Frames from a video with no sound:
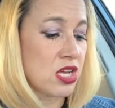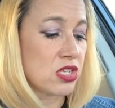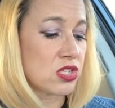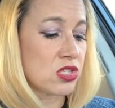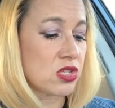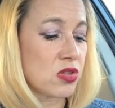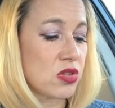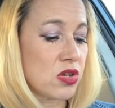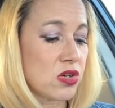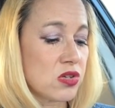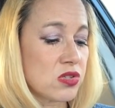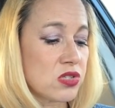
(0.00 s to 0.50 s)

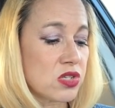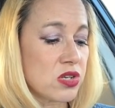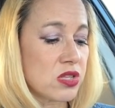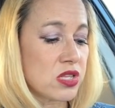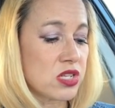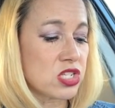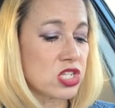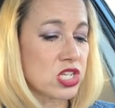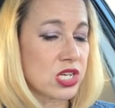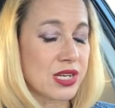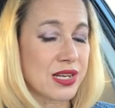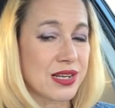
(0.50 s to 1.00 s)
So those are
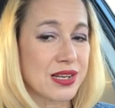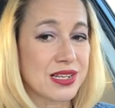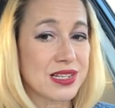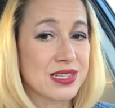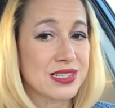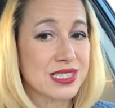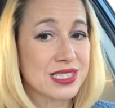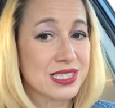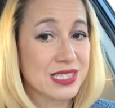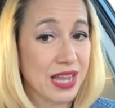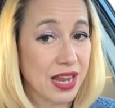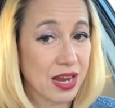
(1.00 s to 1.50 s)
the chicken
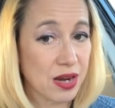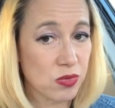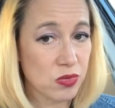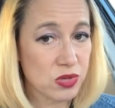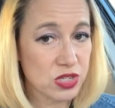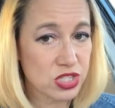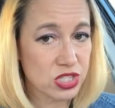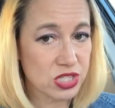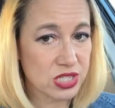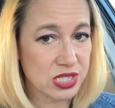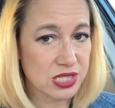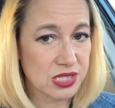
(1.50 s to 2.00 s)

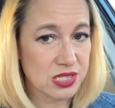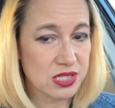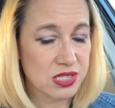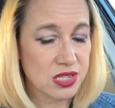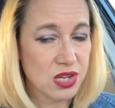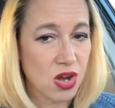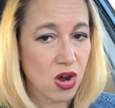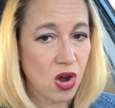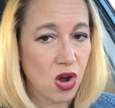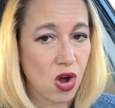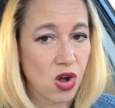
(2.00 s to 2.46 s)
sandwiches.